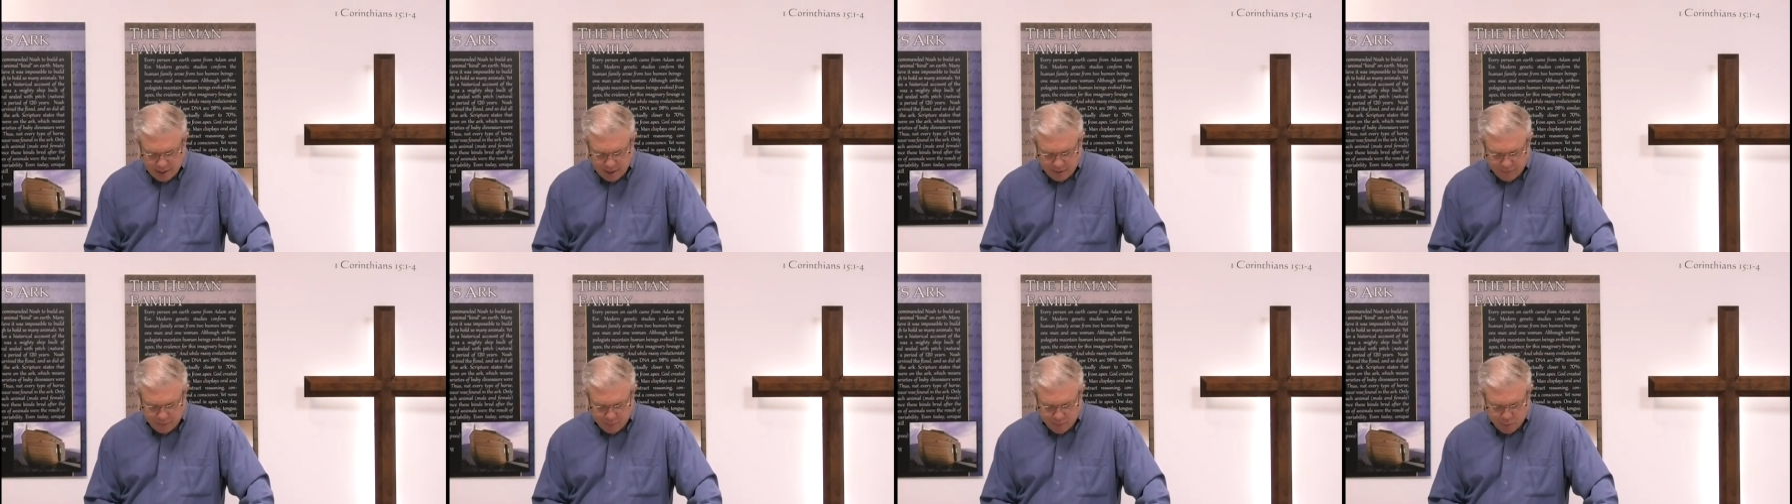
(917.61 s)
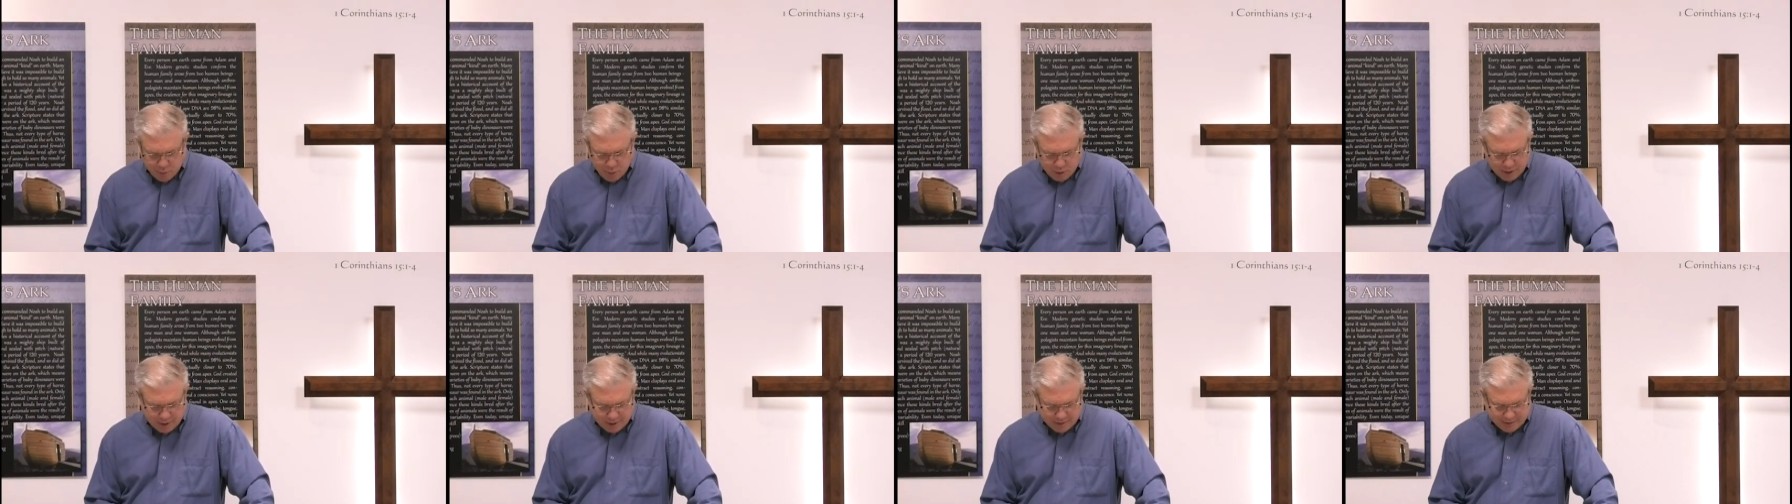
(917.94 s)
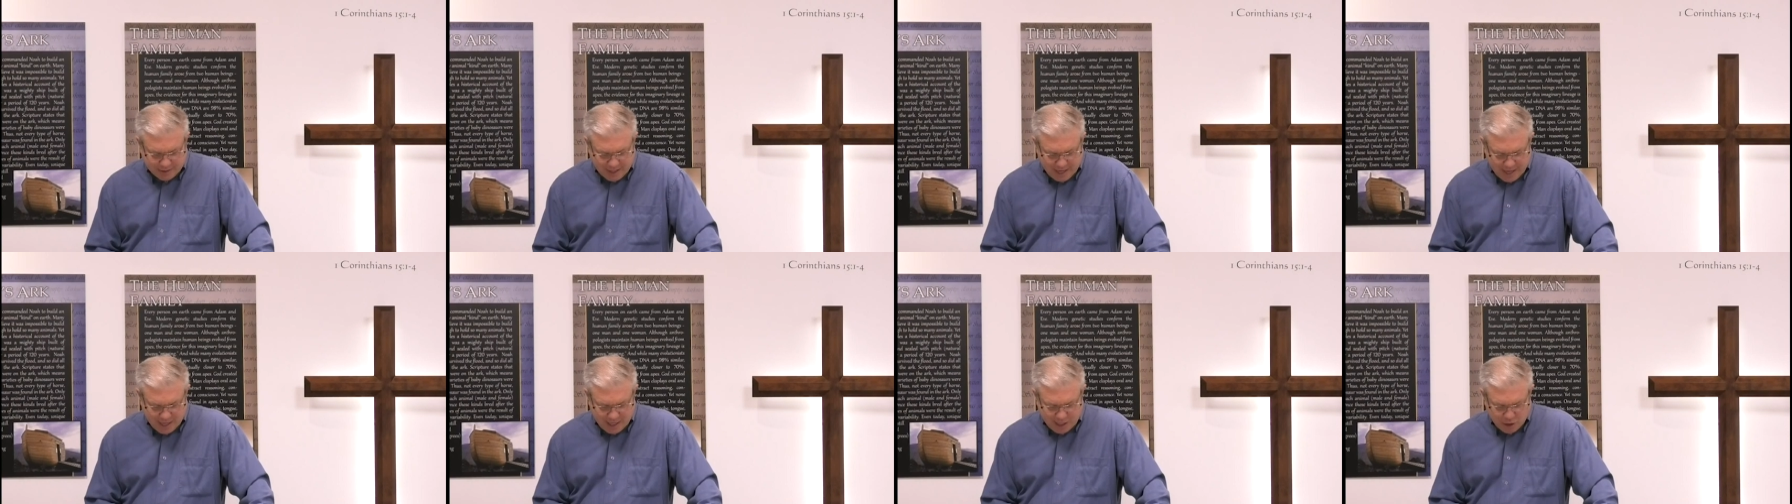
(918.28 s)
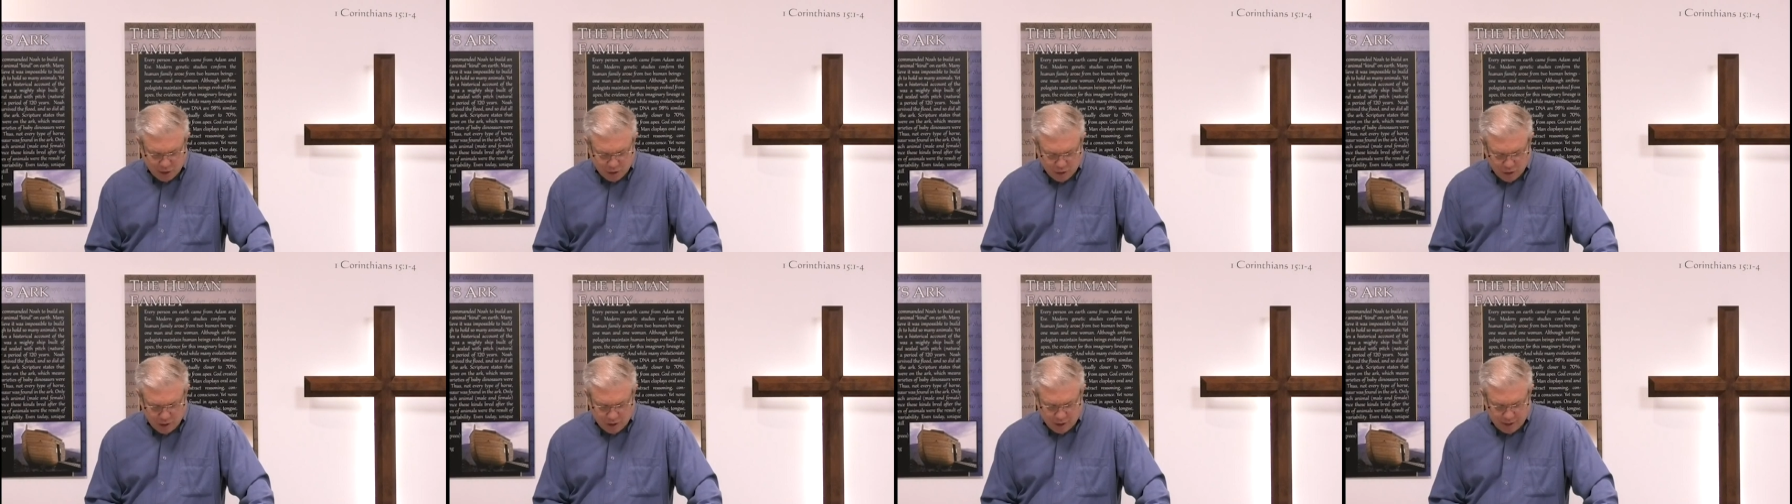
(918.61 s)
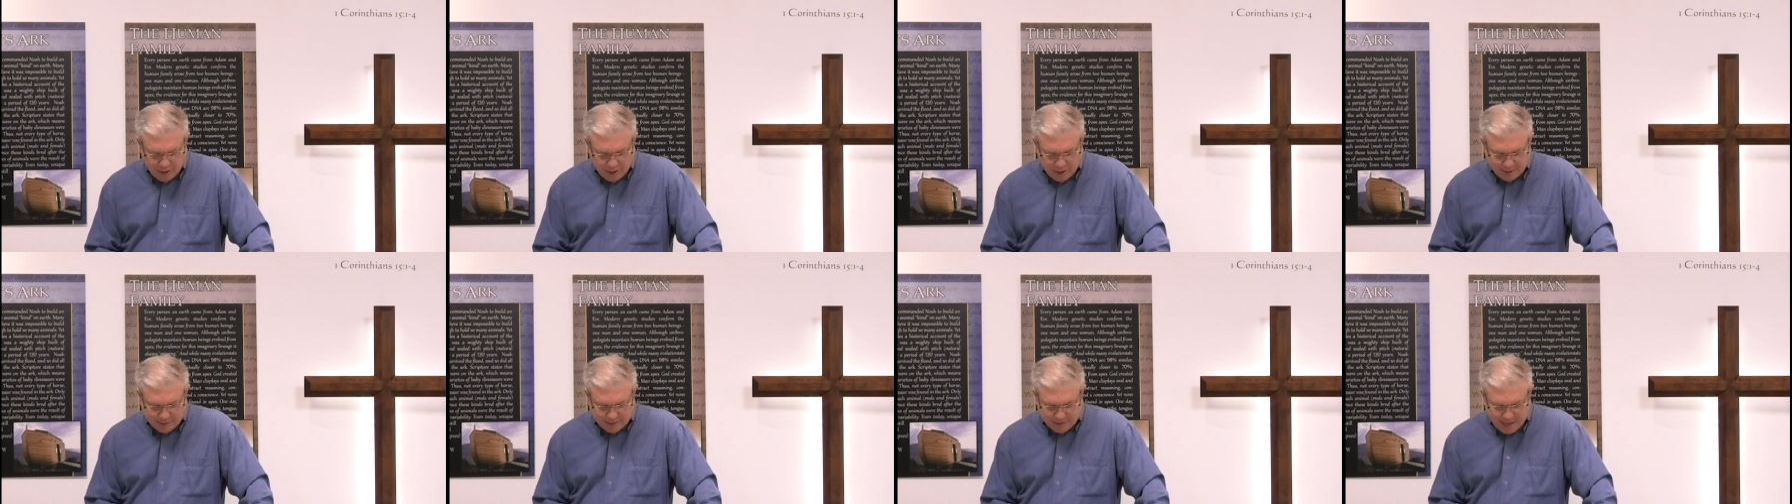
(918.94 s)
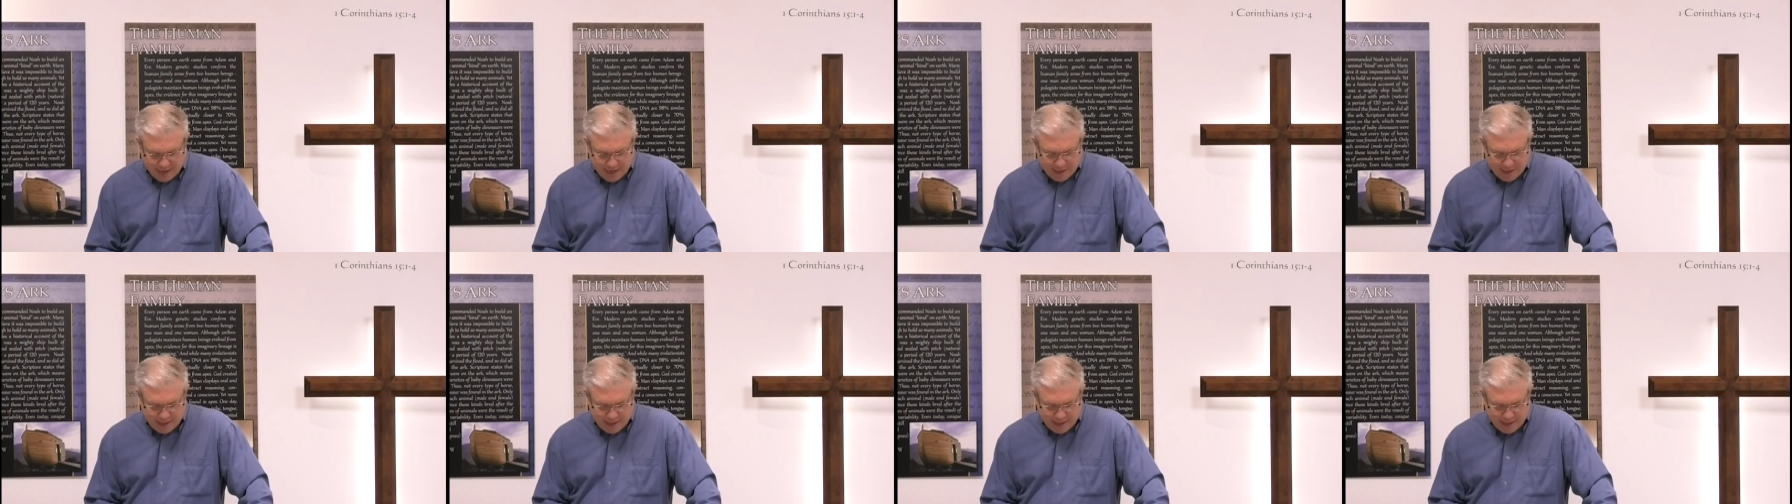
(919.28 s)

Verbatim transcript: if a book is any good, its